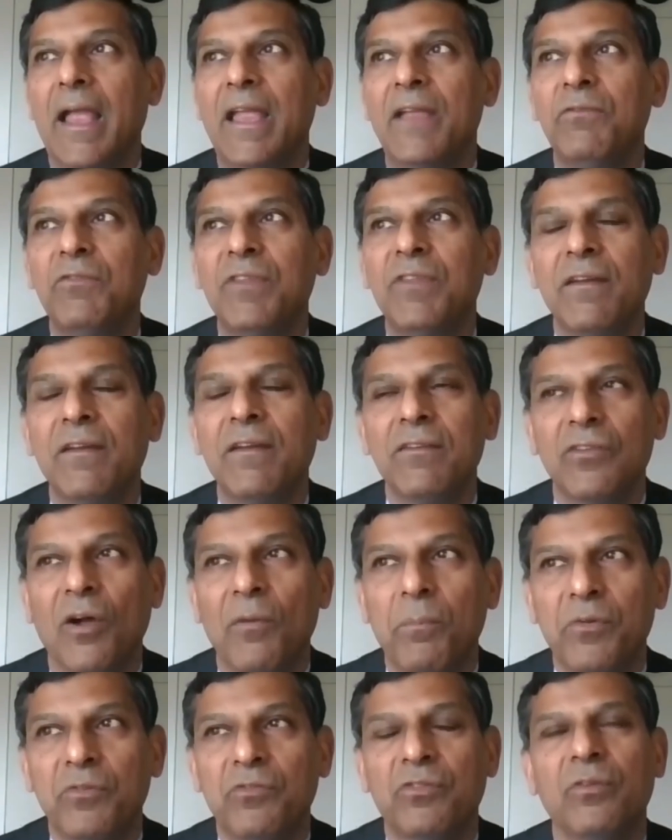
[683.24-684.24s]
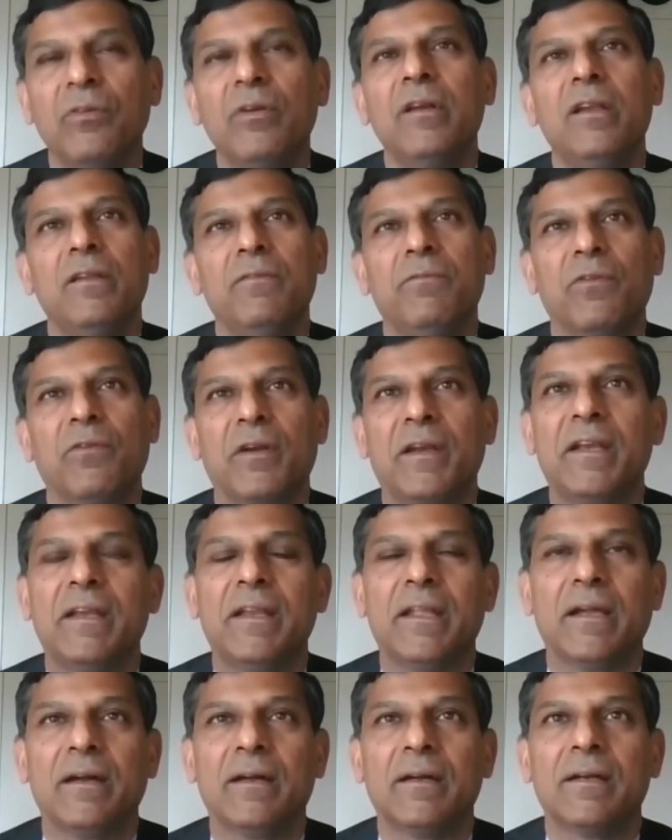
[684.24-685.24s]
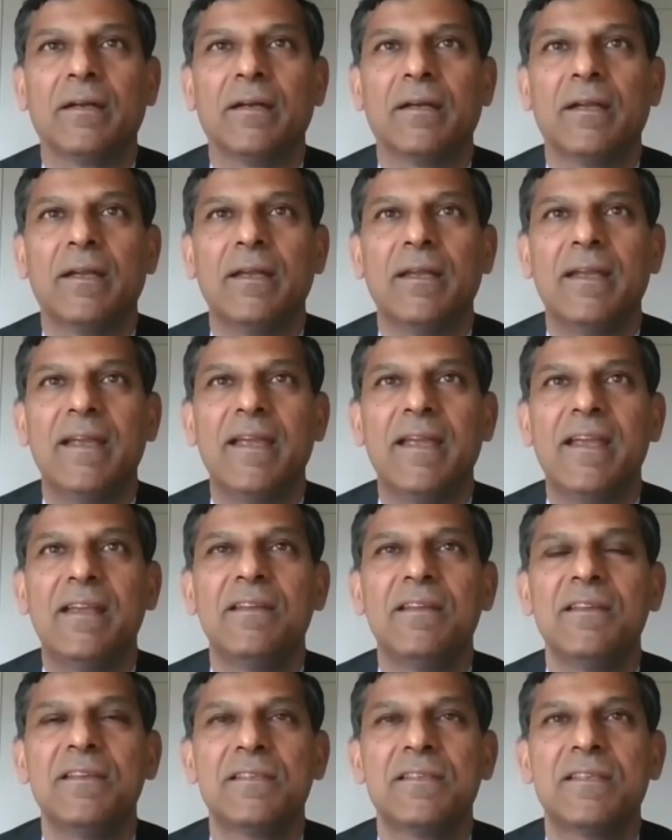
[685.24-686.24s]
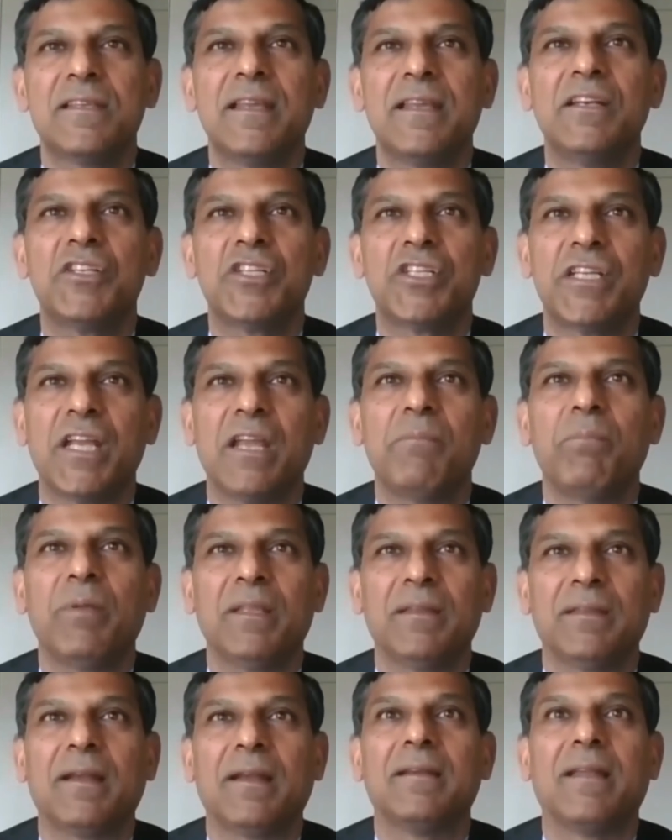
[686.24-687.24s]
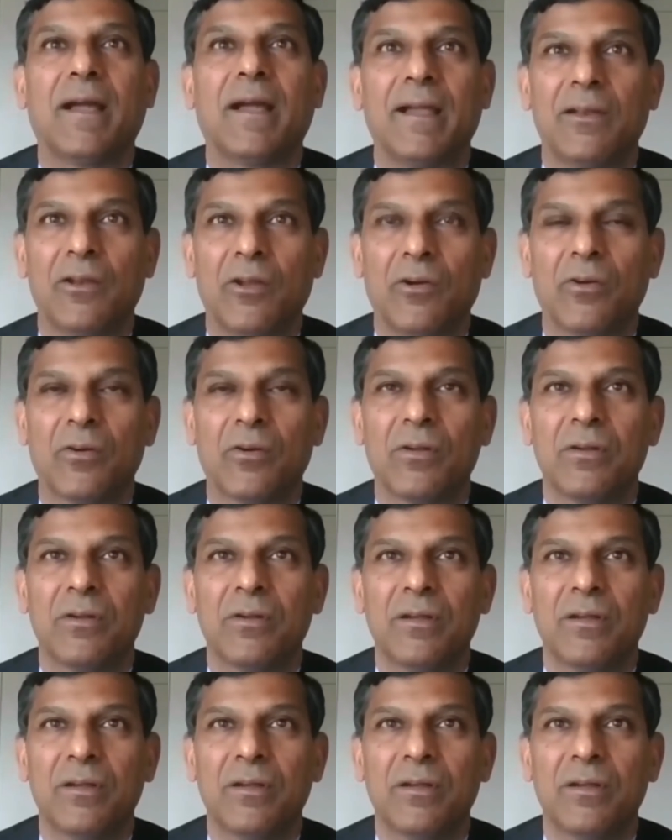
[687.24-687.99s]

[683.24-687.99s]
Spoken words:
If there is opportunity for India, it is in shaping that dialogue,